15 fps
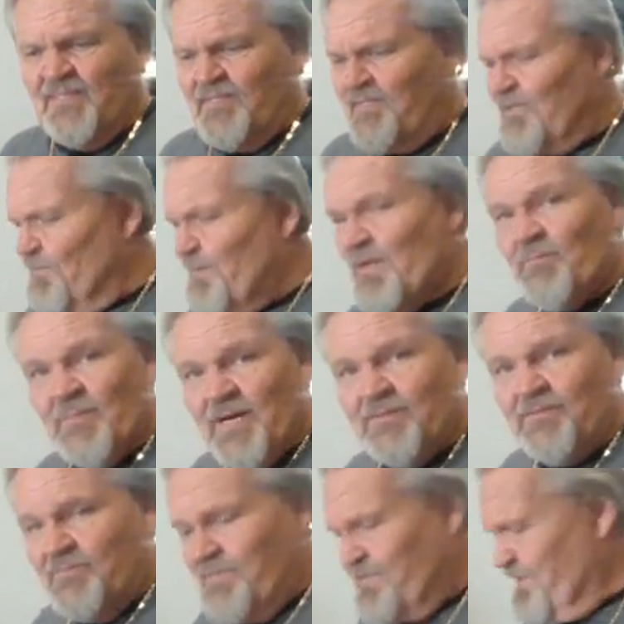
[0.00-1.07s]
A little bit
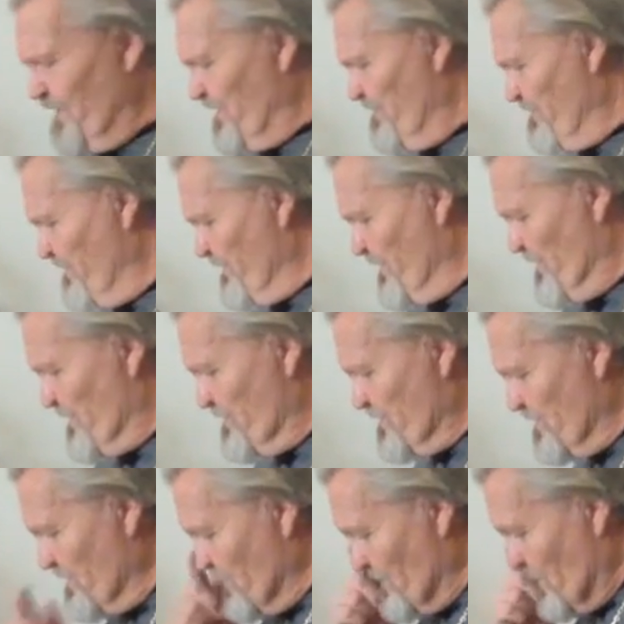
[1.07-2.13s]
about the machine first.